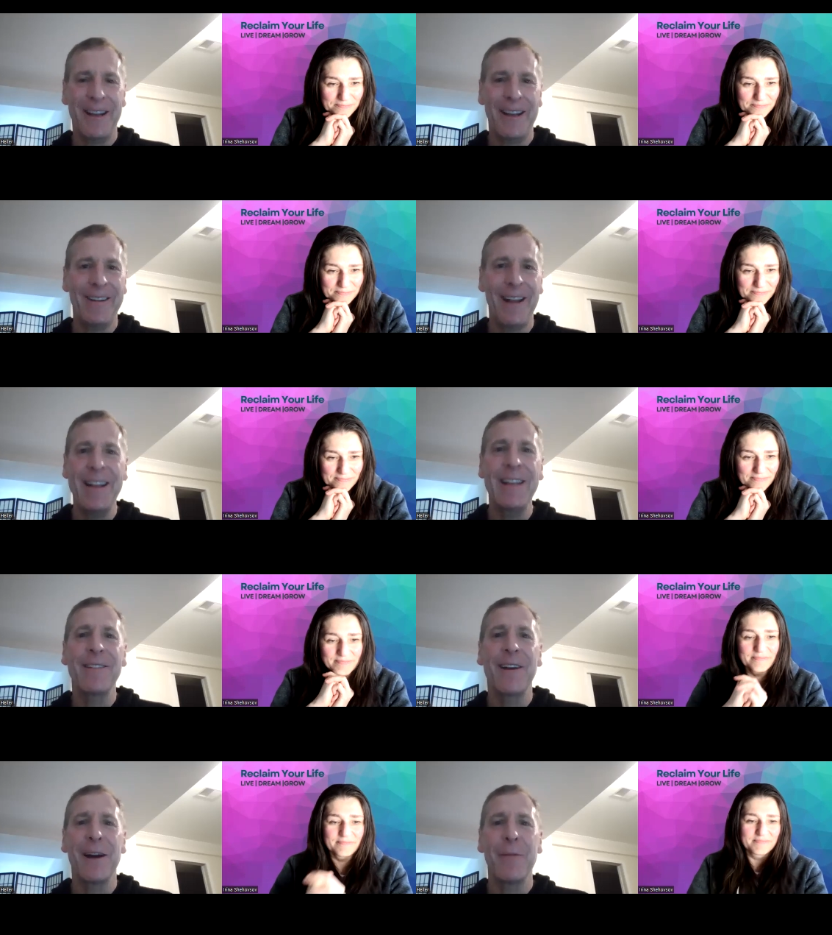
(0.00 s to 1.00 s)
Speaker 1: you call me
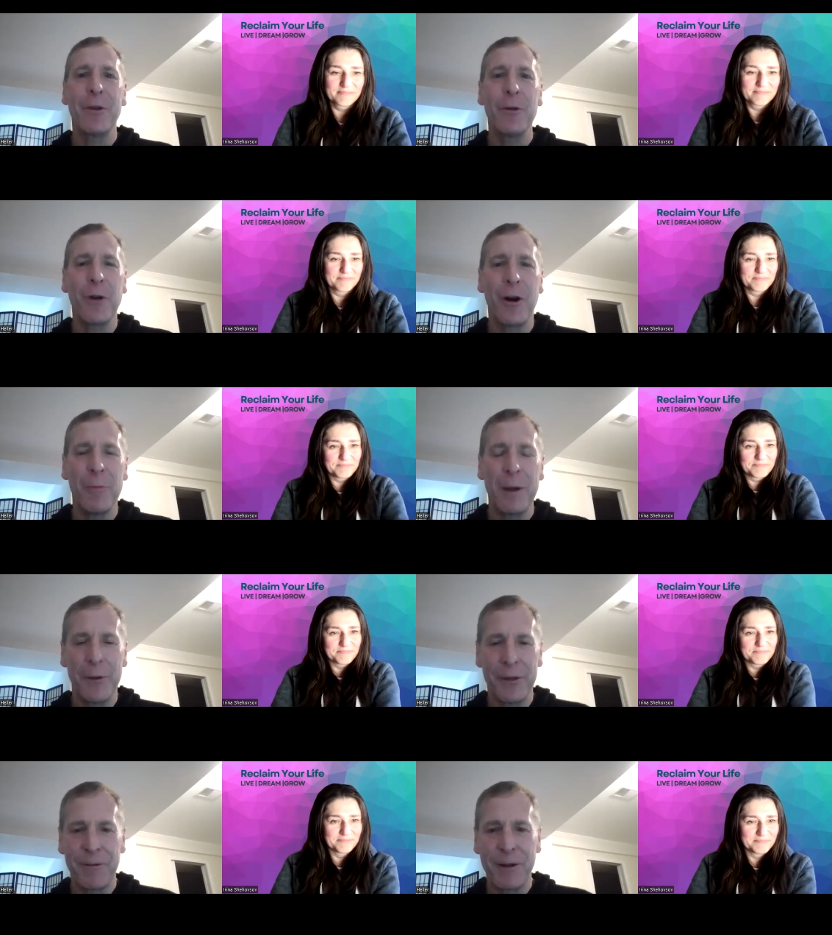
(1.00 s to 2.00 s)
with a request, my
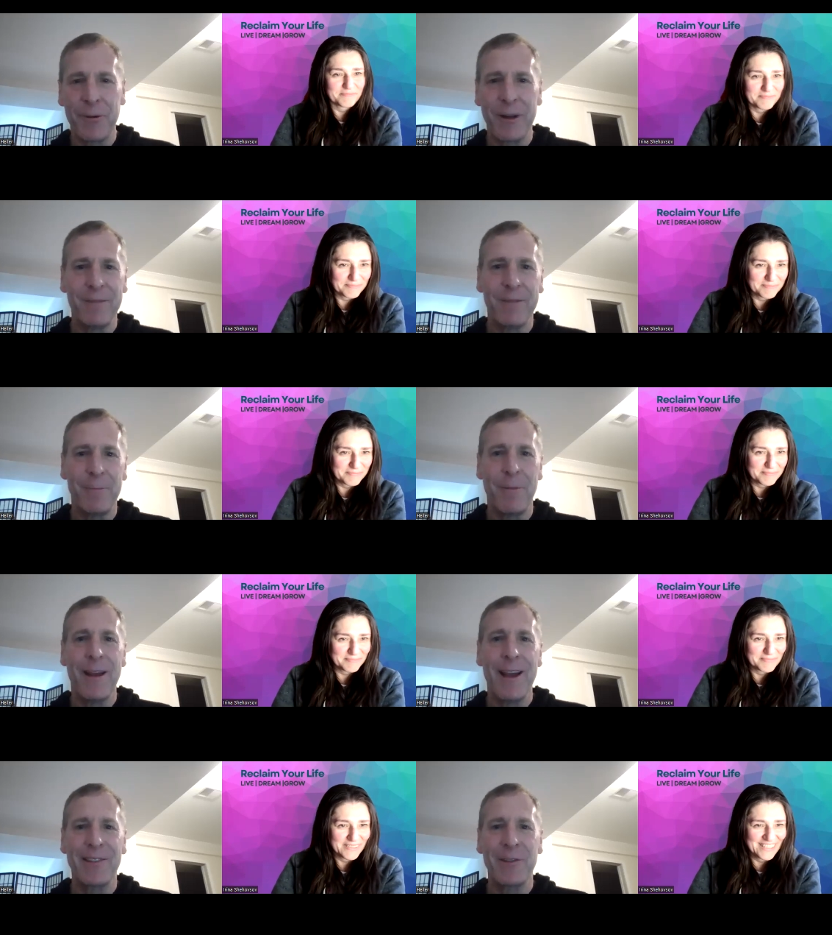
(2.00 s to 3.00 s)
answer will be
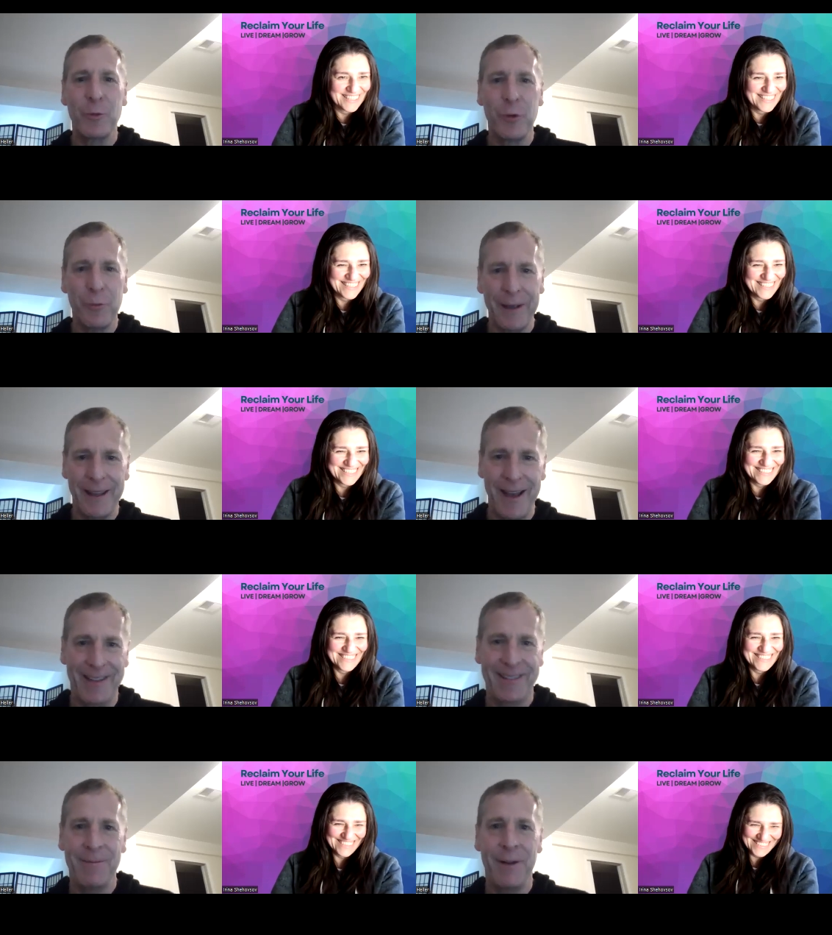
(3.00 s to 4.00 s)
yes. I'll make it easy
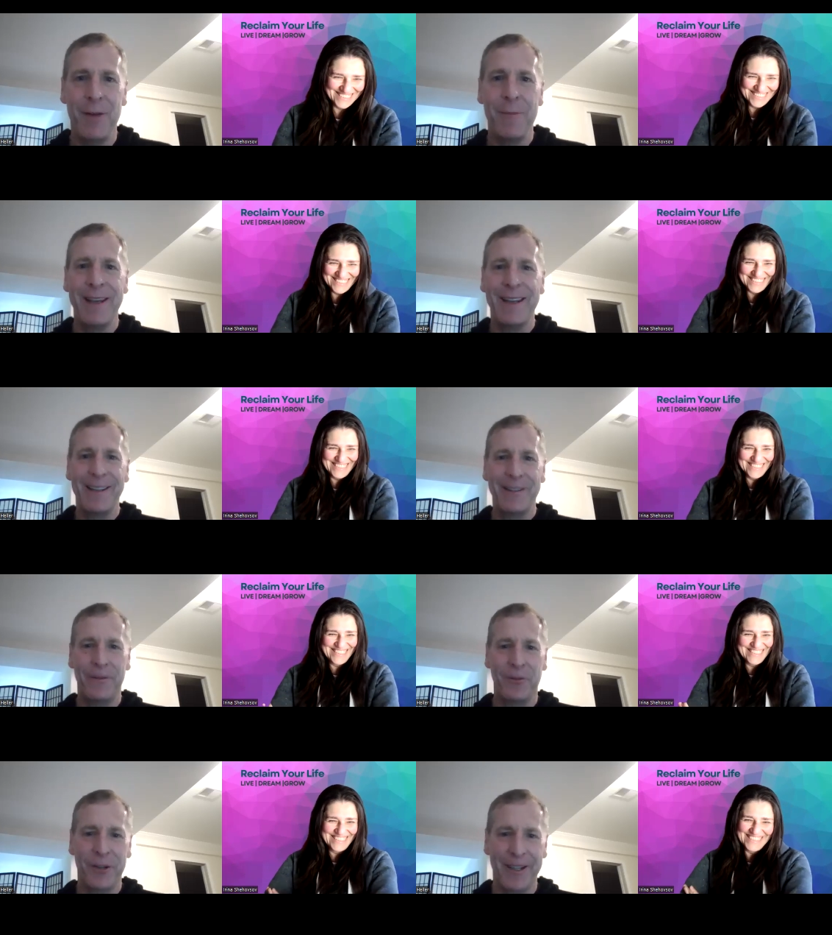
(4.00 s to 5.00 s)
for you.
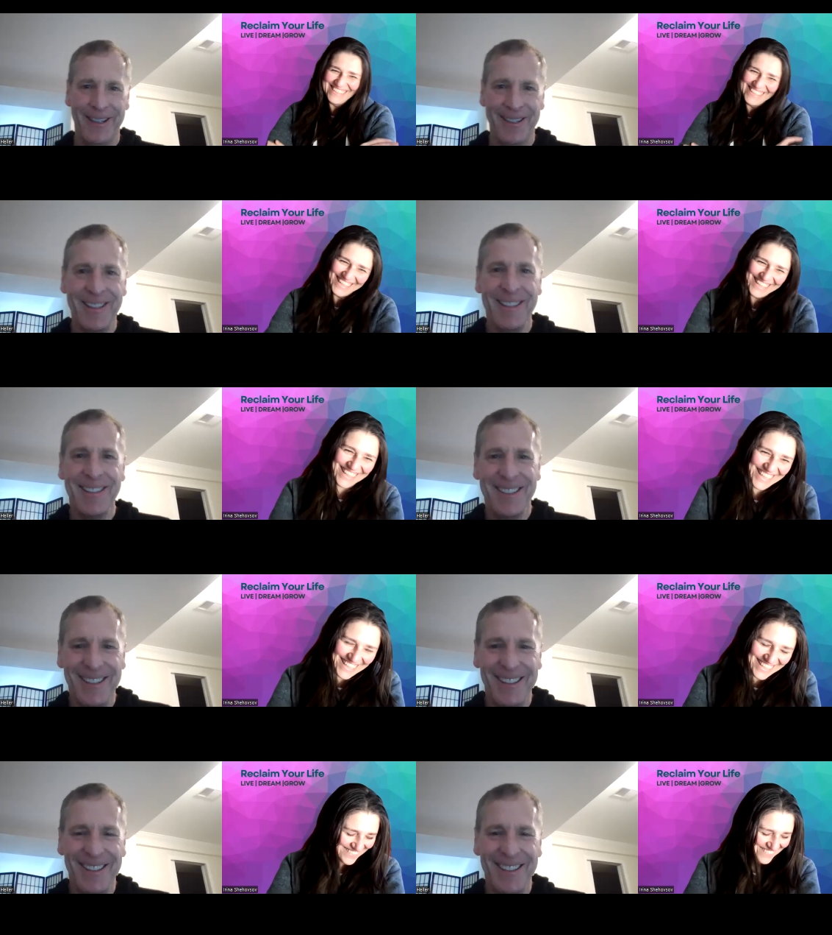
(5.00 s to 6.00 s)
Speaker 2: Thank you, thank you.
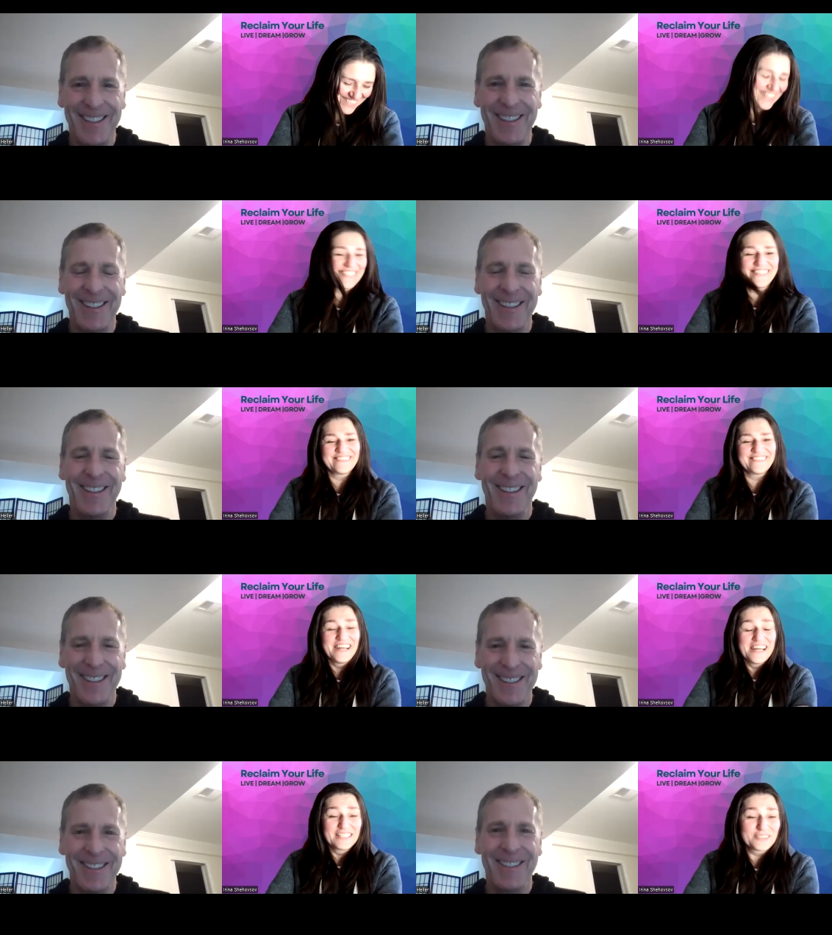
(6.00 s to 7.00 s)
So
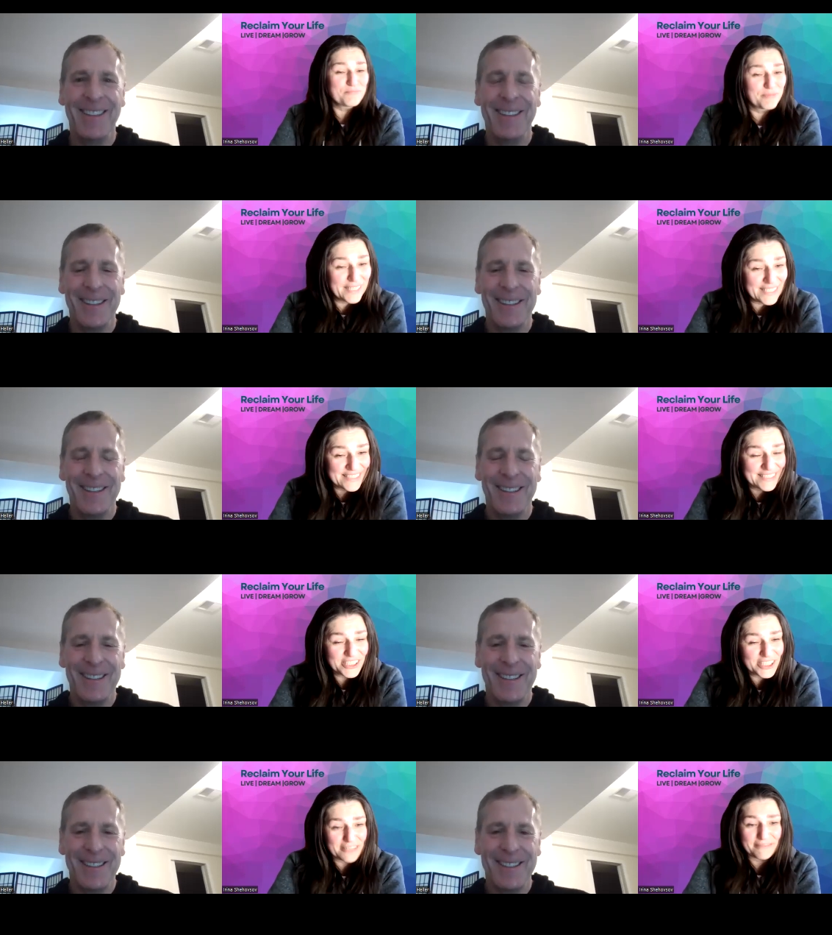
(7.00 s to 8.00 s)
please share with us,
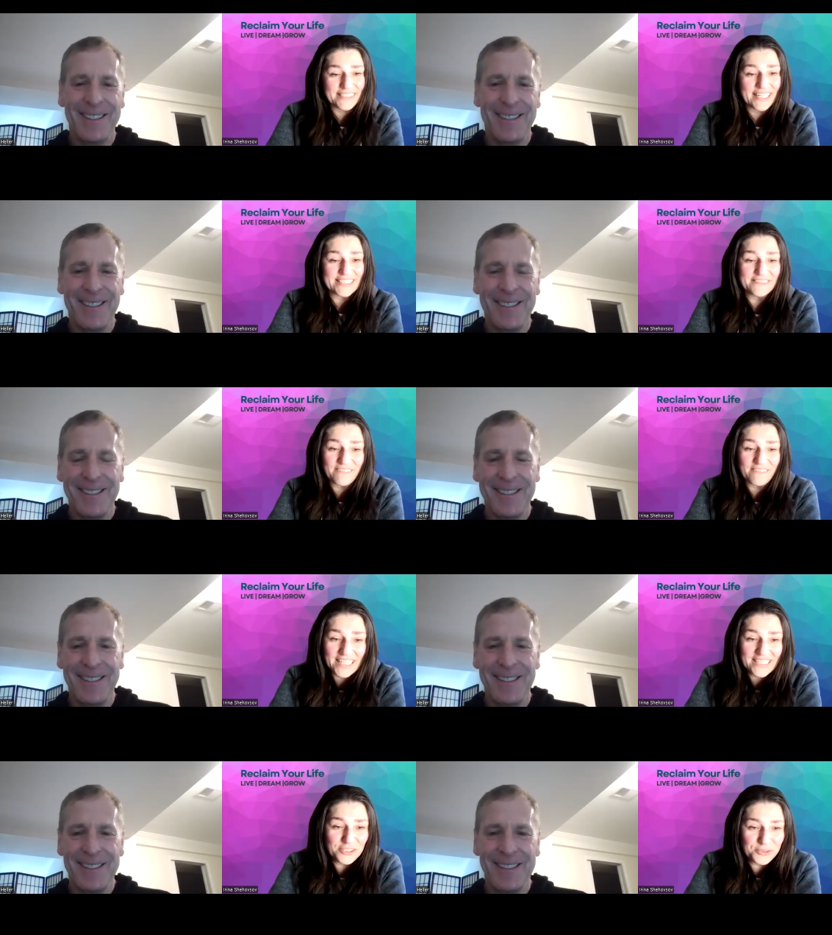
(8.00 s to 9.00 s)
why did you say
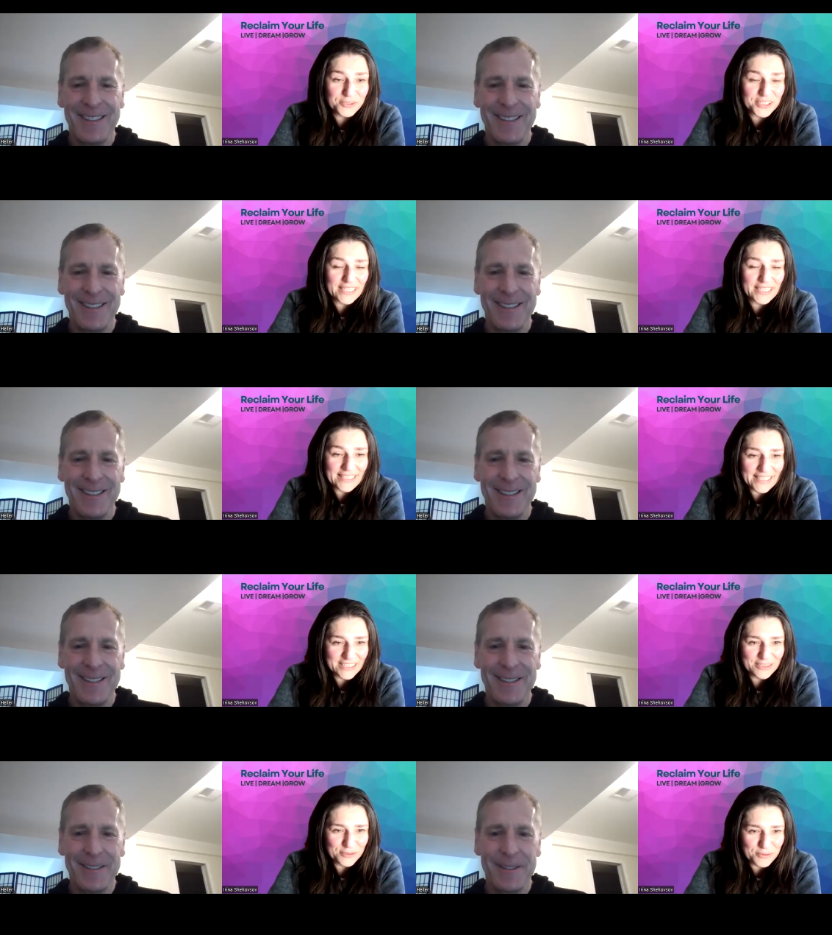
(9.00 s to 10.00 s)
yes to become
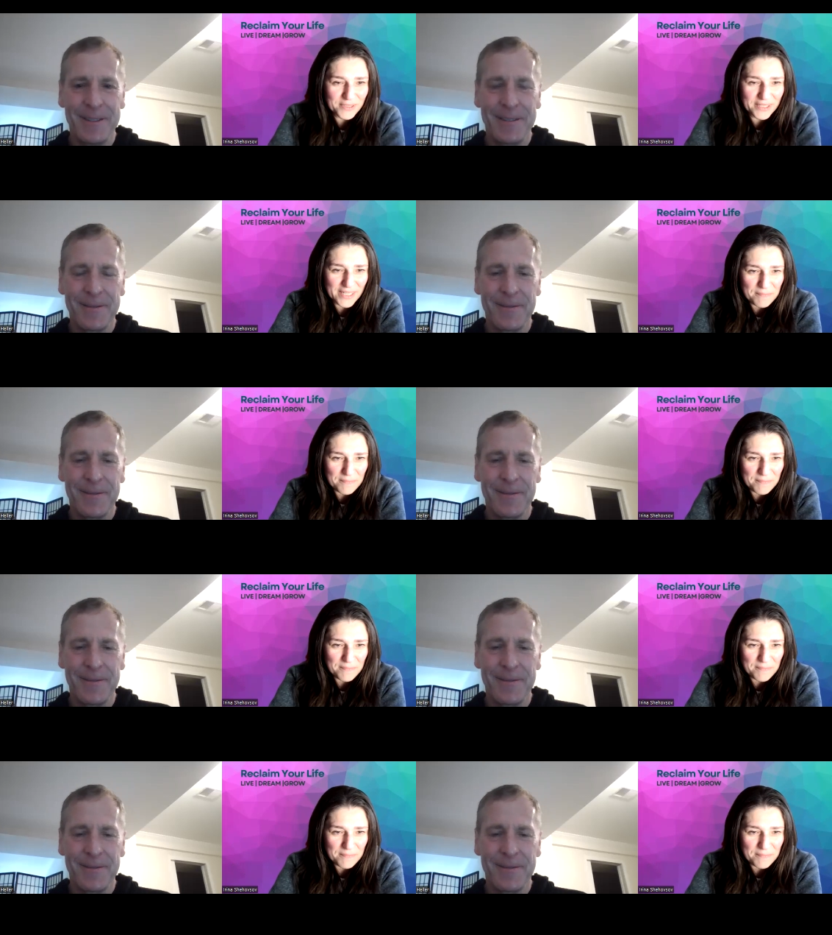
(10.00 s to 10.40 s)
part of the book